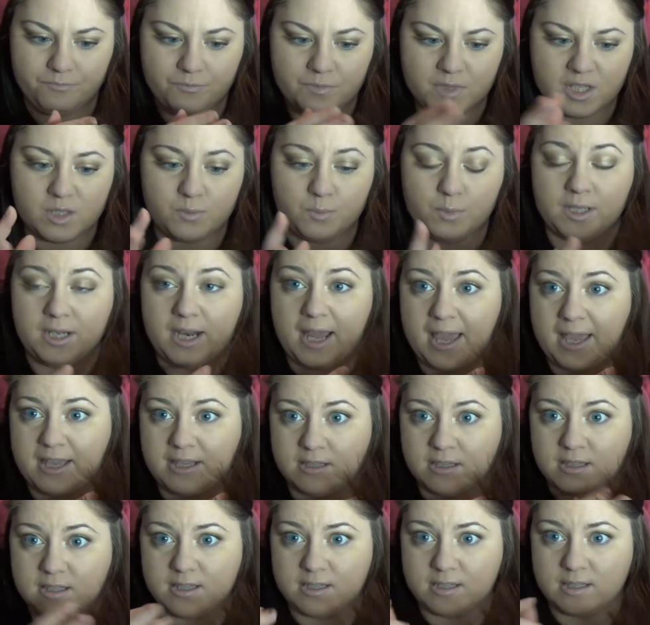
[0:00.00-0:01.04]
split
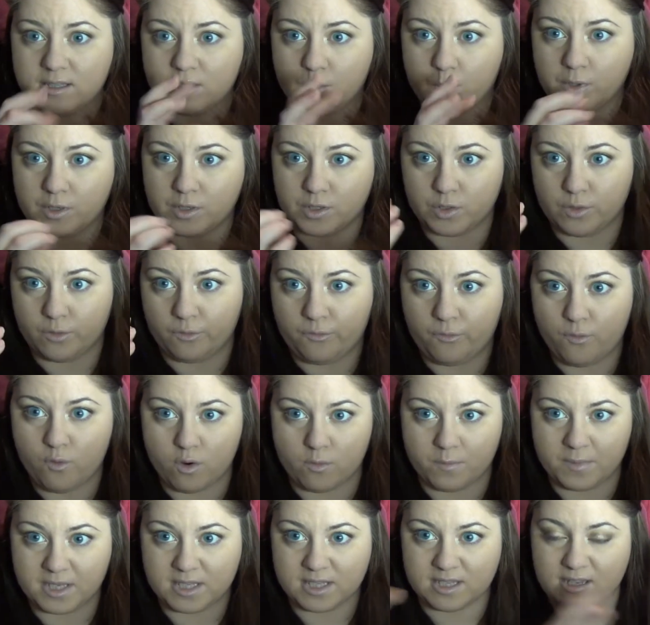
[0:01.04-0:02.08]
ends, it's going to
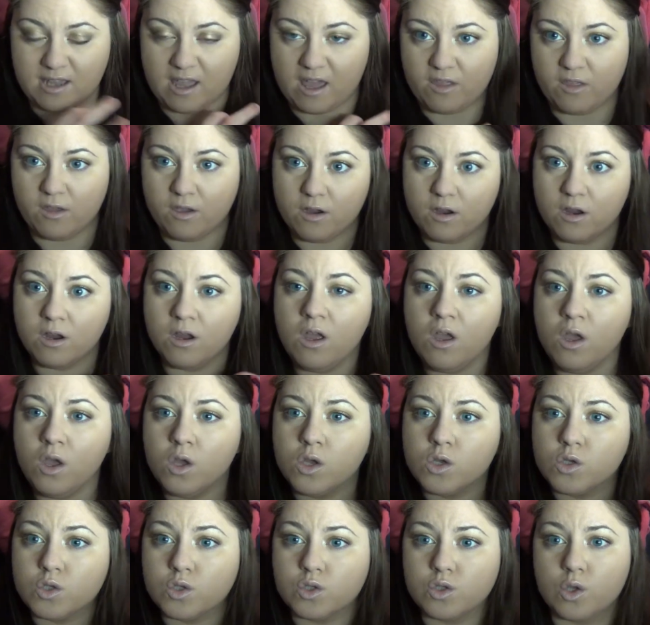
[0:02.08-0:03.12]
form it together,
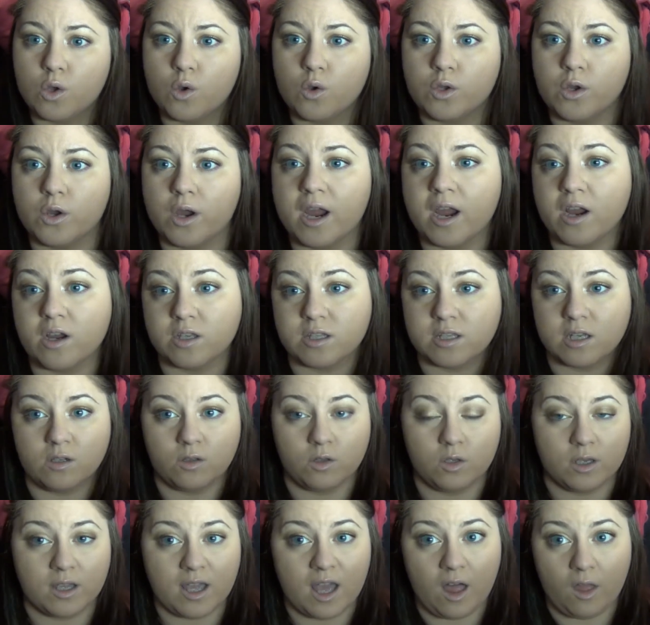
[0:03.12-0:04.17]
so your hair is going
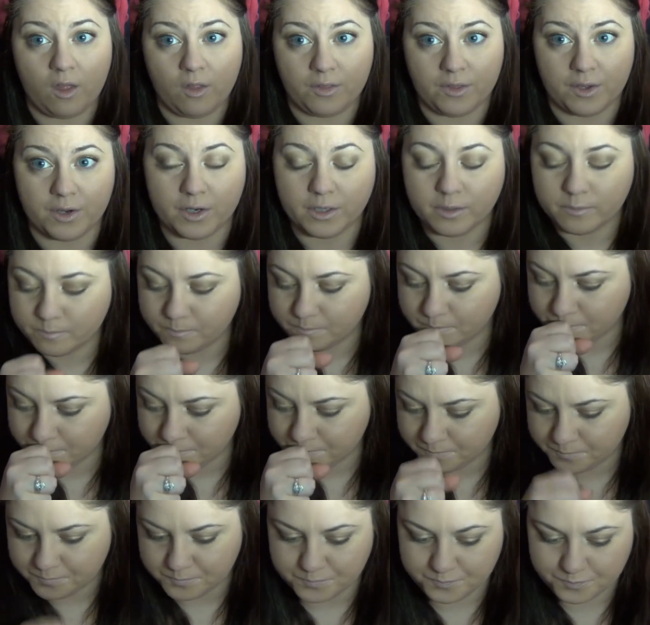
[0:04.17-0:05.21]
to look healthier.
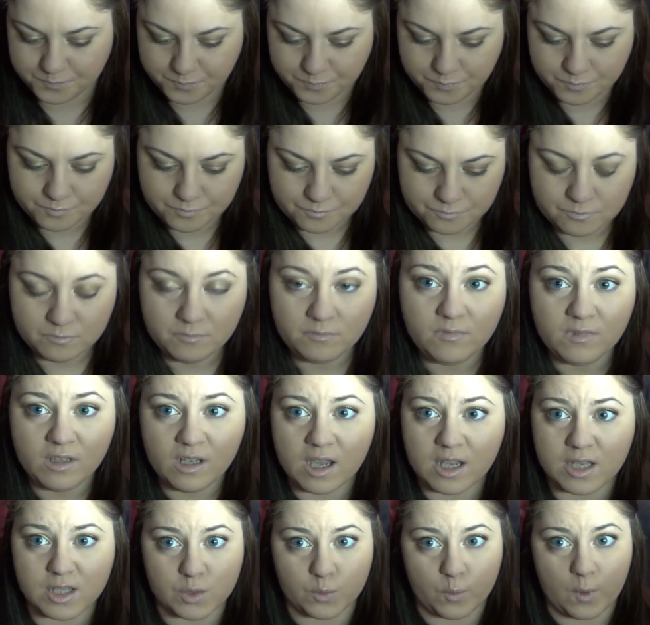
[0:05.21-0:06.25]

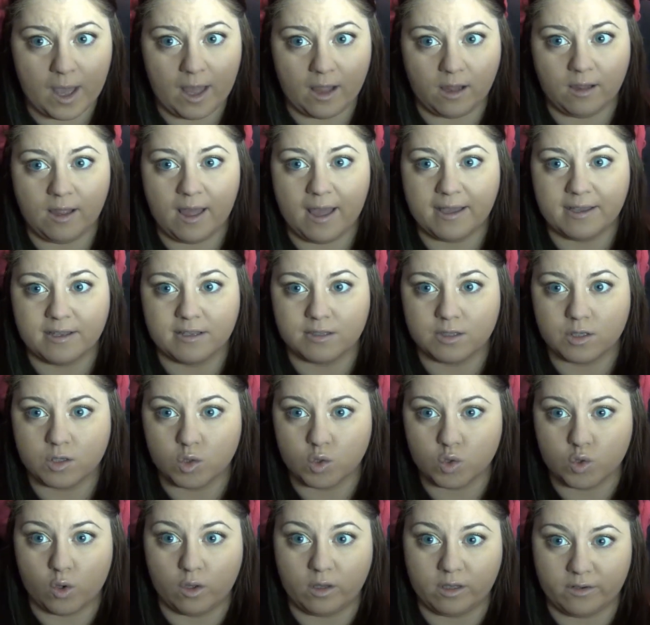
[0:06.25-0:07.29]
As well as
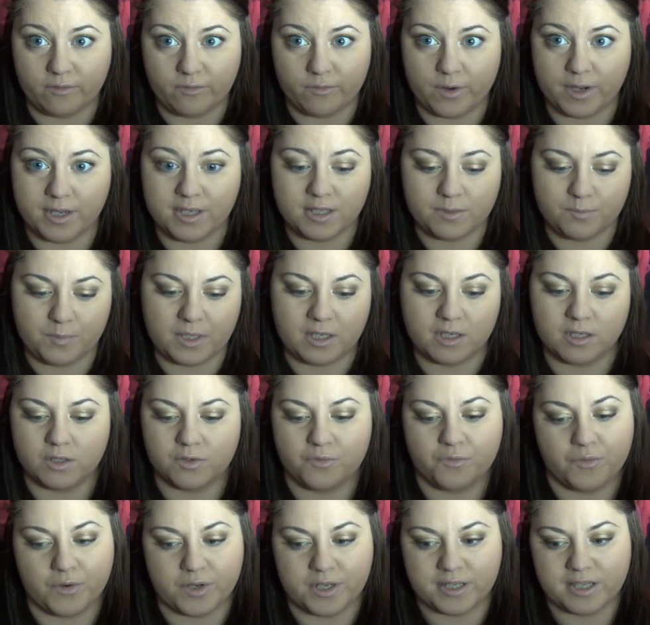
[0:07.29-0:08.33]
controlling frizz, because
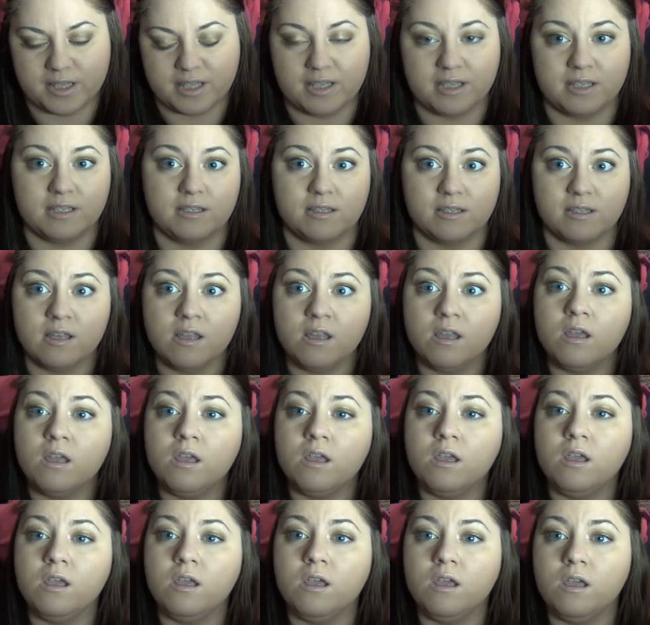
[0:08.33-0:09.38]
frizz is
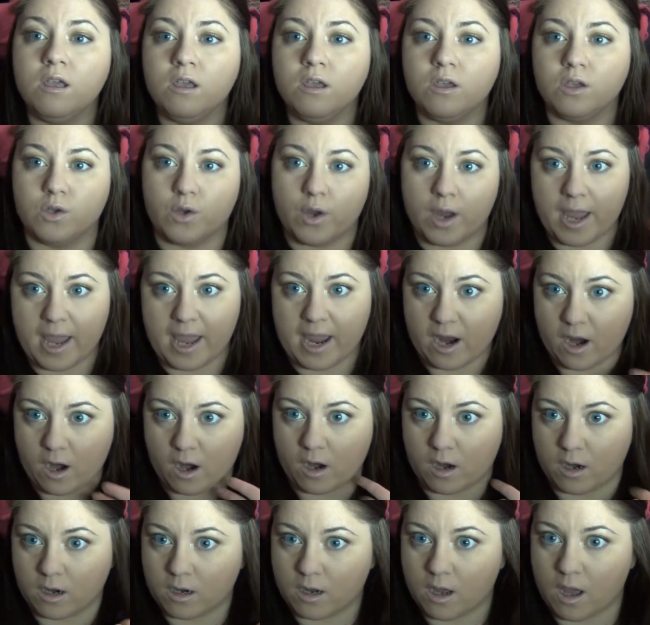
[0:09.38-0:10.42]
your
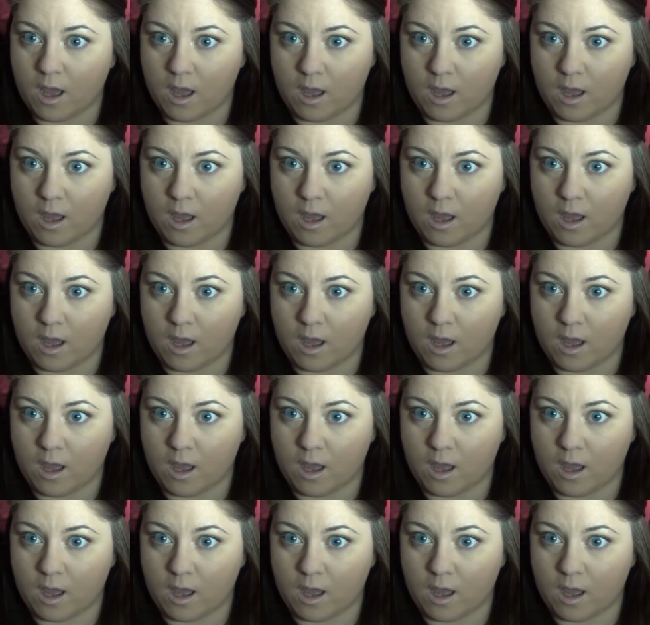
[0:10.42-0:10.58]
hair